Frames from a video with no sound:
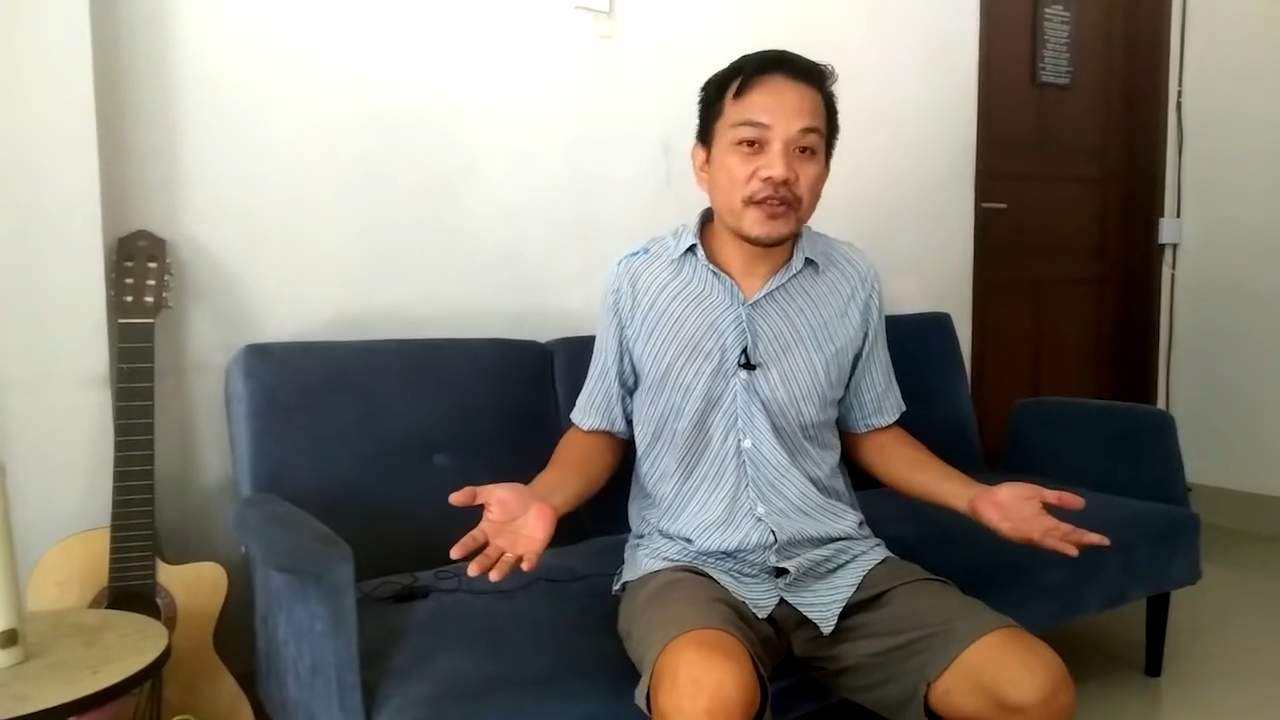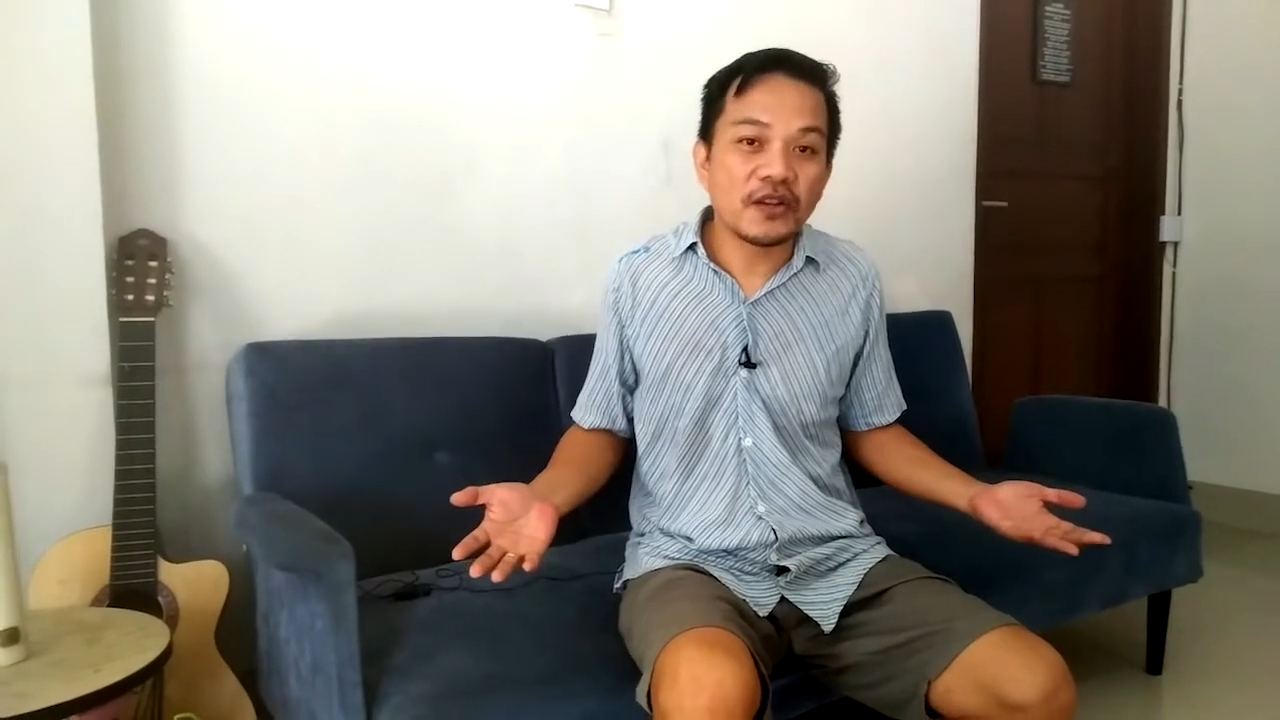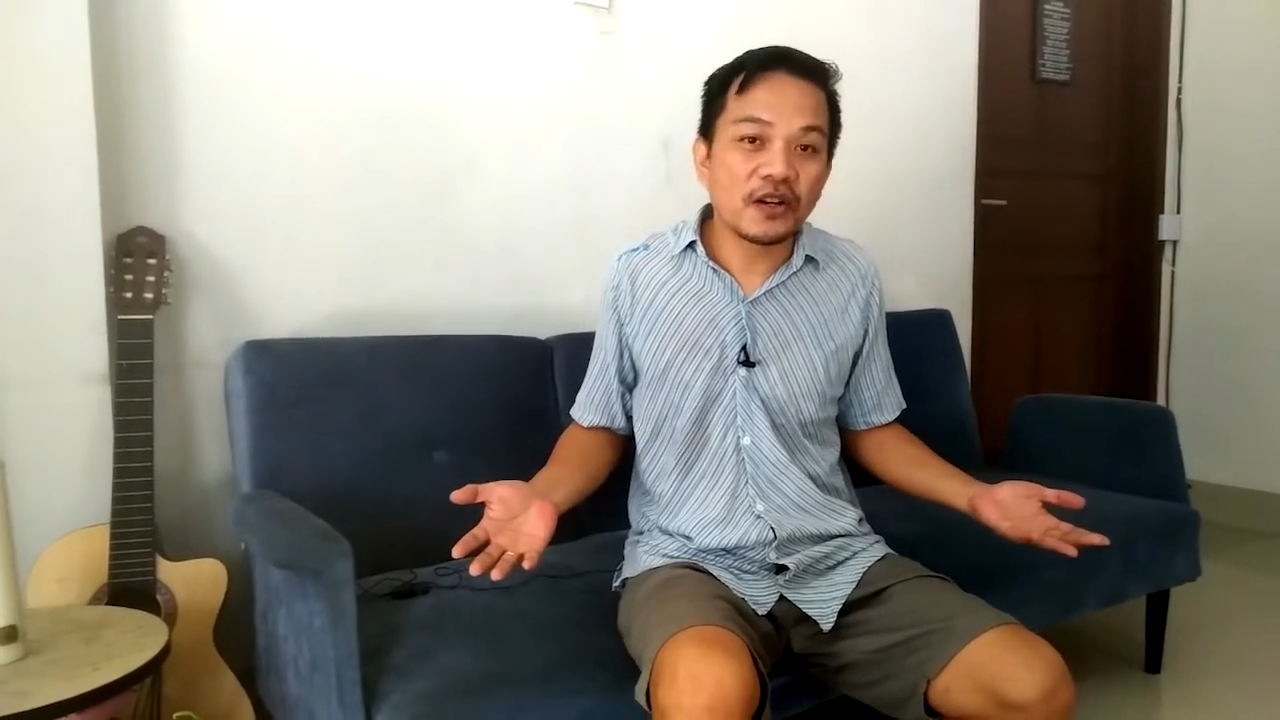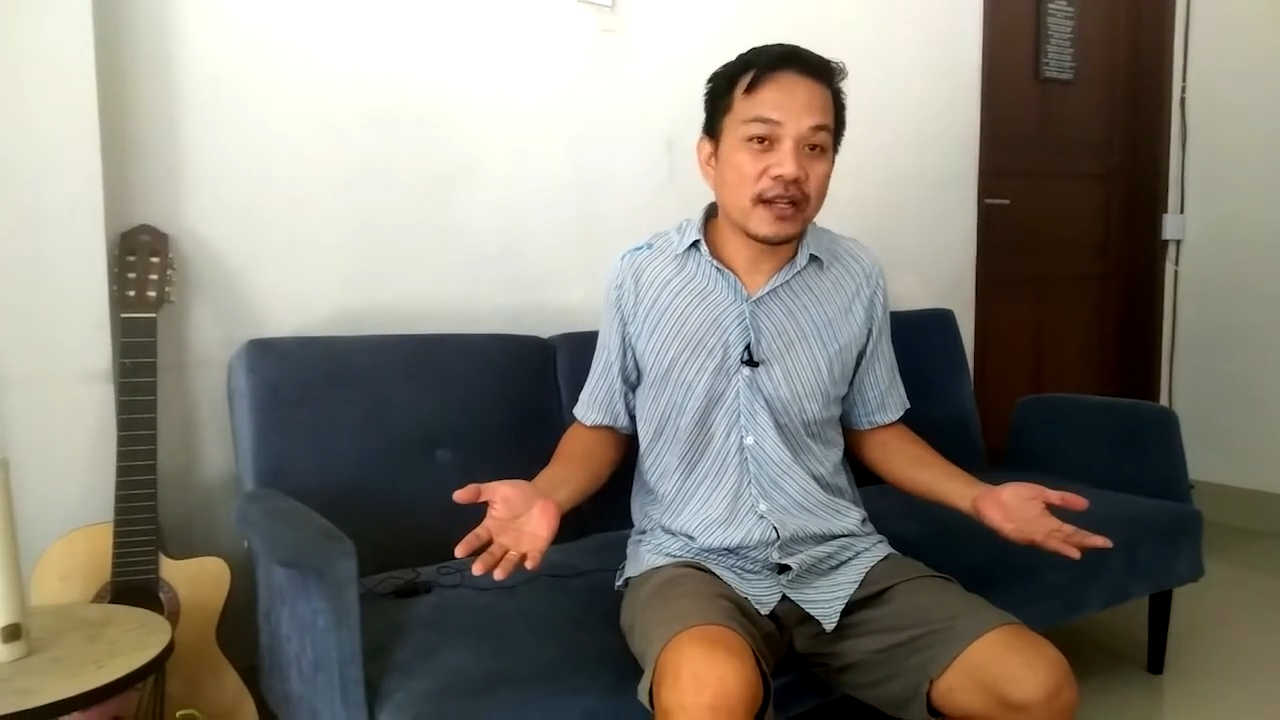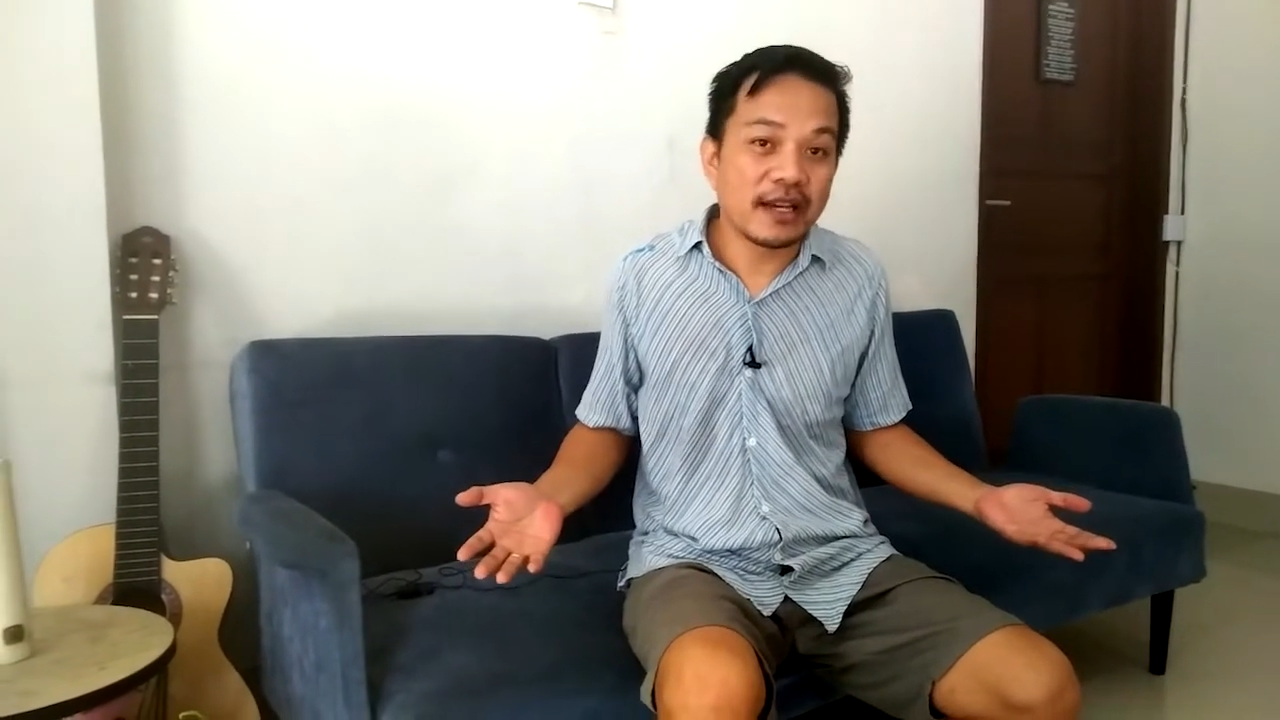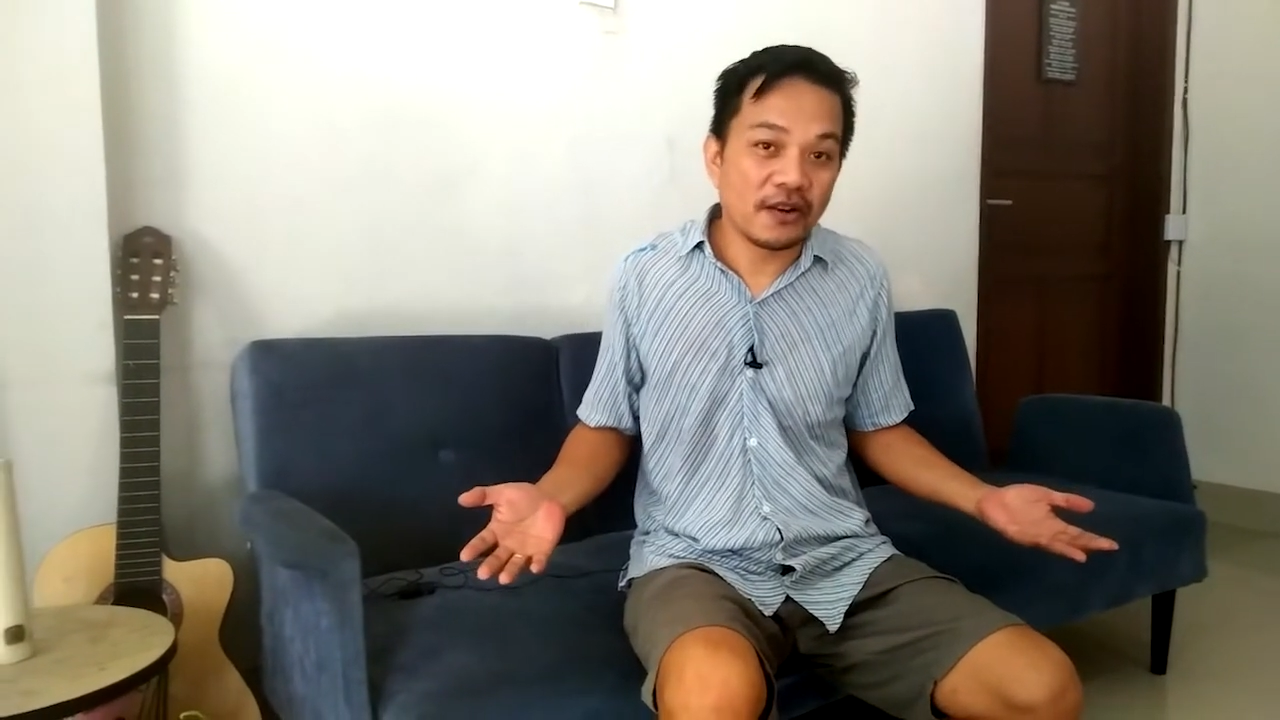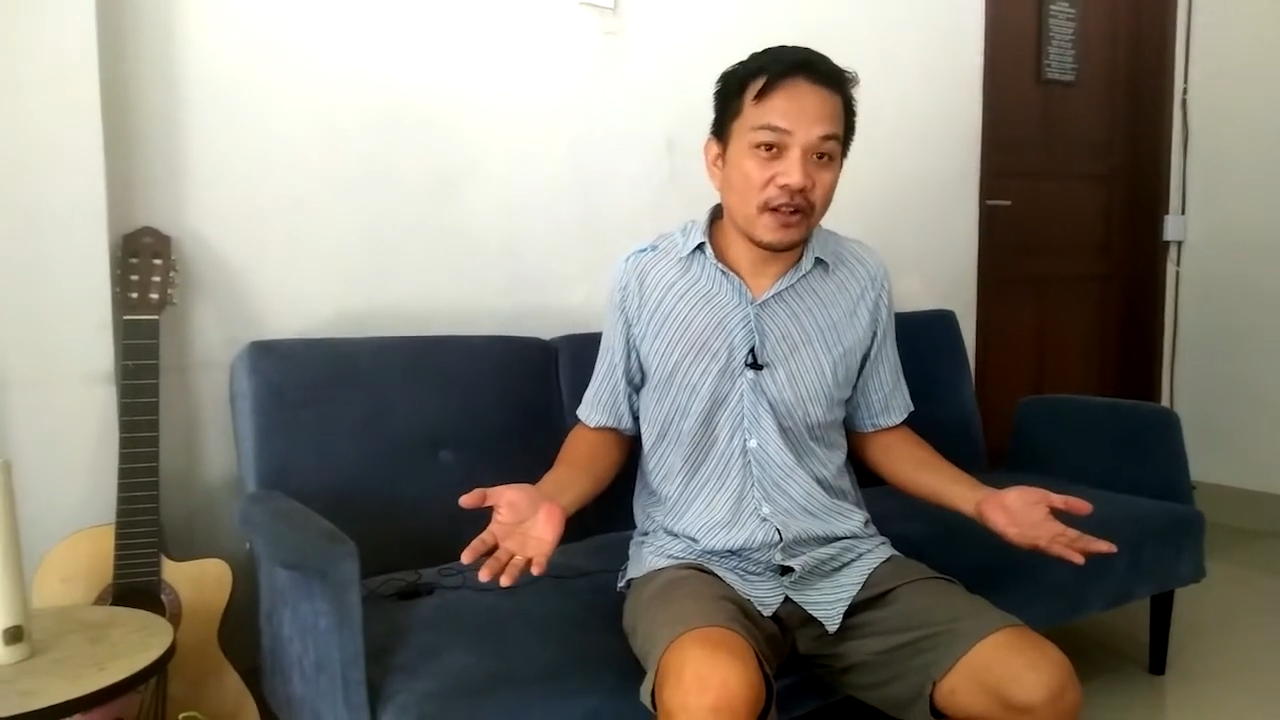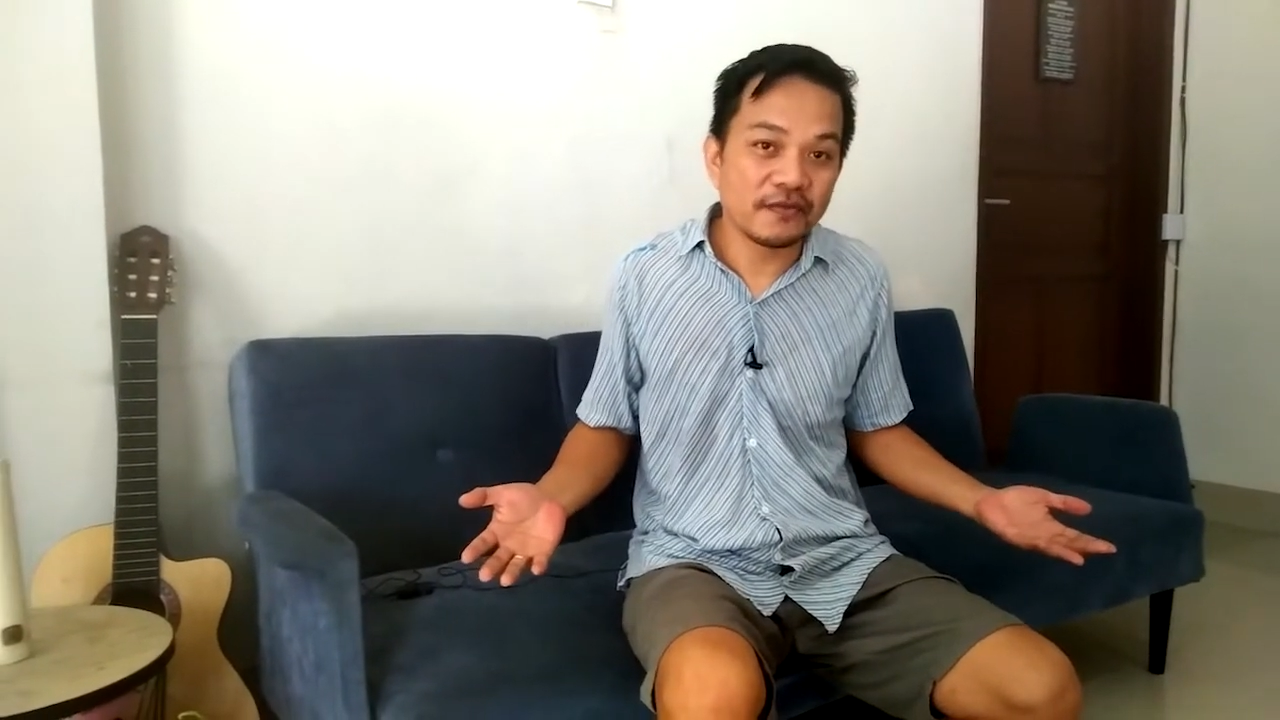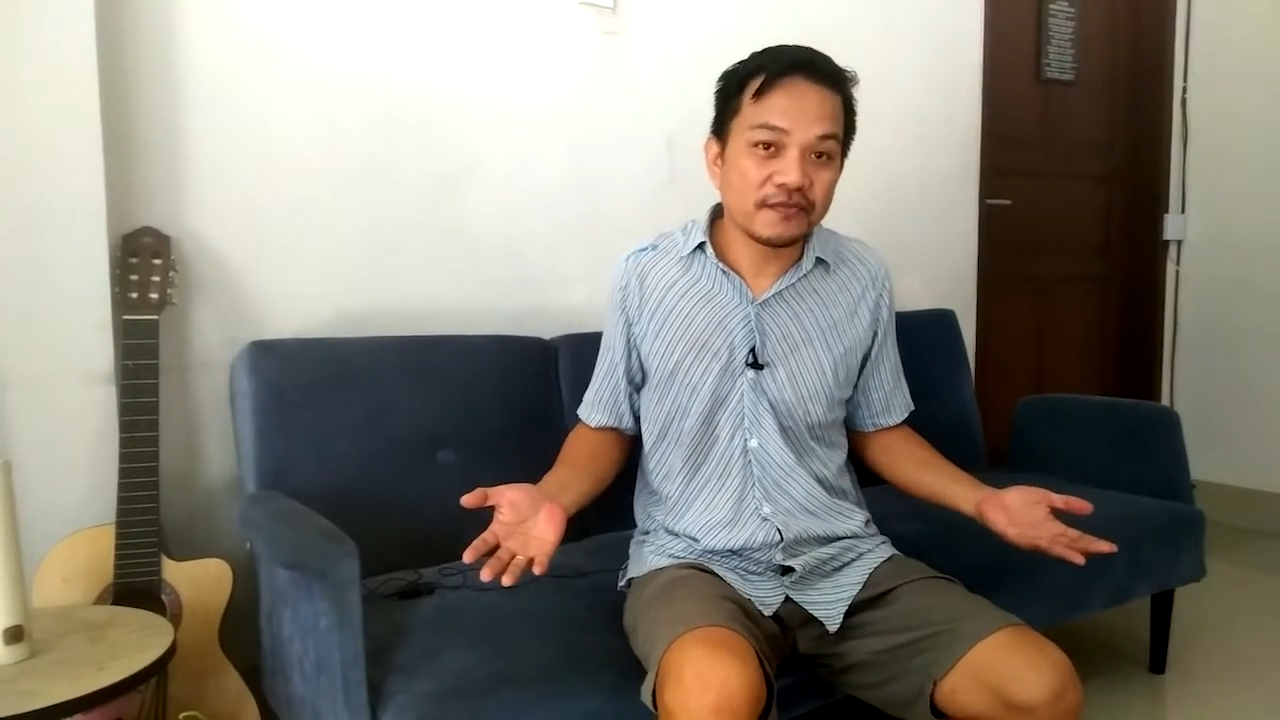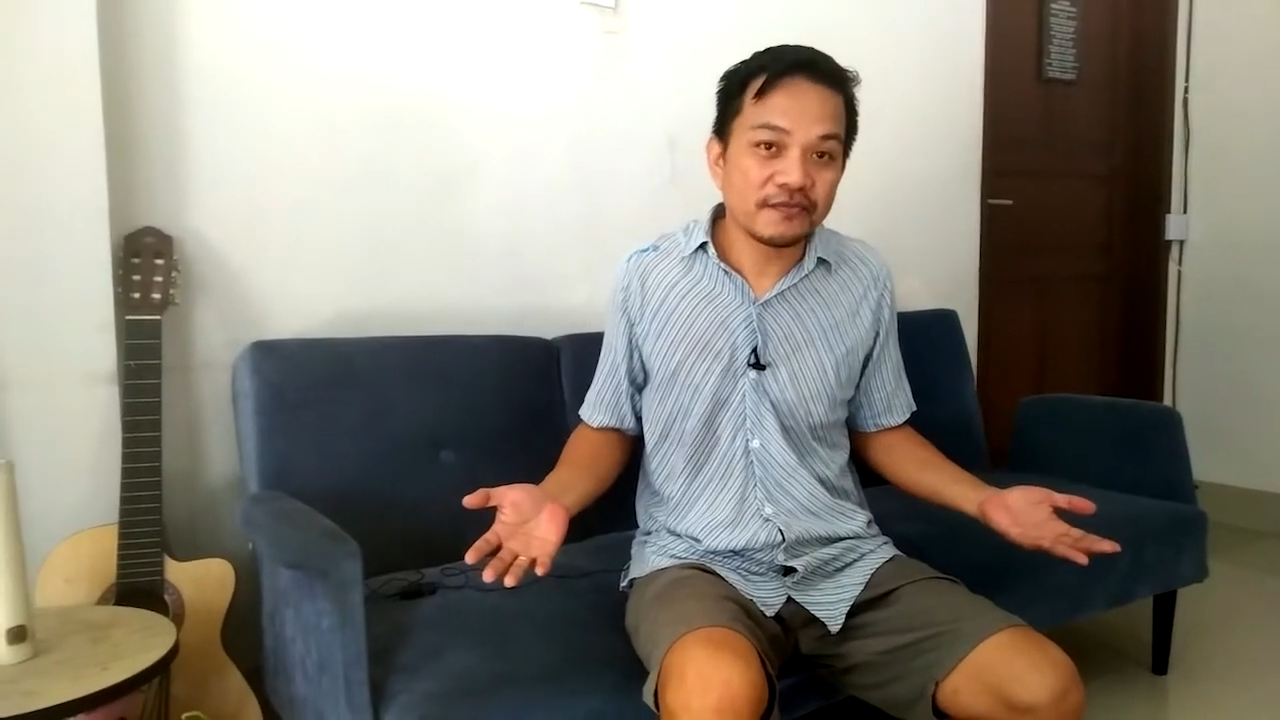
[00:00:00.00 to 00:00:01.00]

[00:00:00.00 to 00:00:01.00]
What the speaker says: your dog at all.